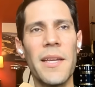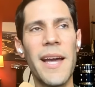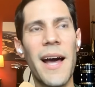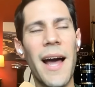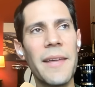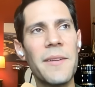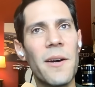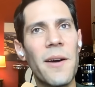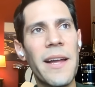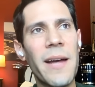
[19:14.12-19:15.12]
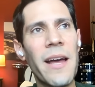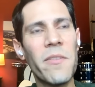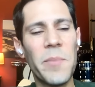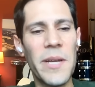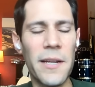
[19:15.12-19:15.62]
Yeah, I
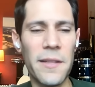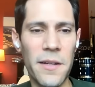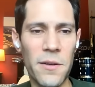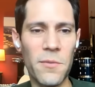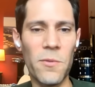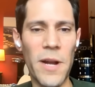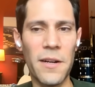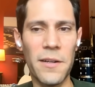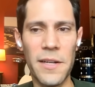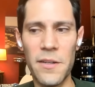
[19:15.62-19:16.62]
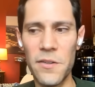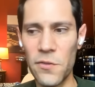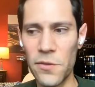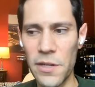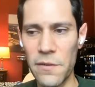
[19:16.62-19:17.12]
haven't been in the record
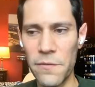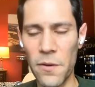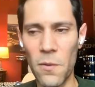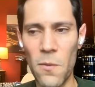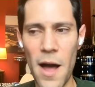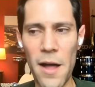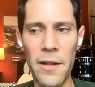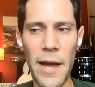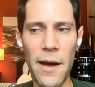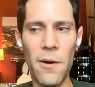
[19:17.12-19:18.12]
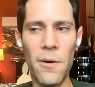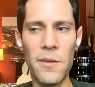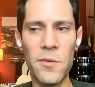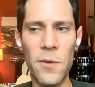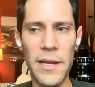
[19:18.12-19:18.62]
industry for a while now,
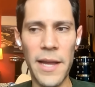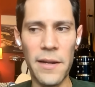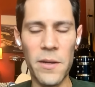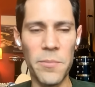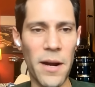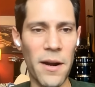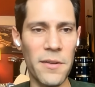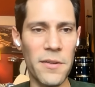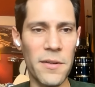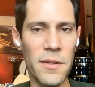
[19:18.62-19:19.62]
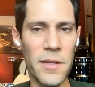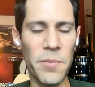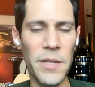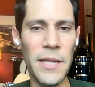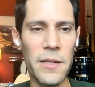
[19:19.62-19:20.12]
so I can't compare it
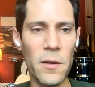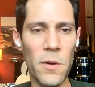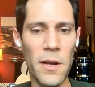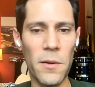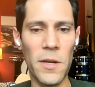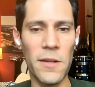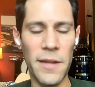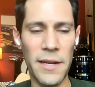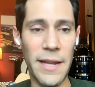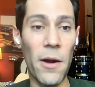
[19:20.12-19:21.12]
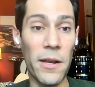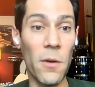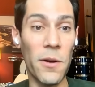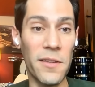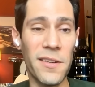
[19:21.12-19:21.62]
completely to what it's like now. I
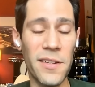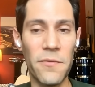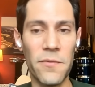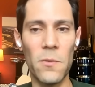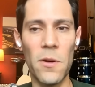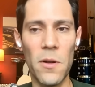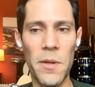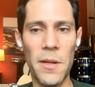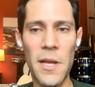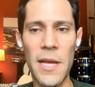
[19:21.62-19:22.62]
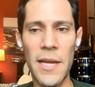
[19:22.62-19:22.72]
know it is a different world, but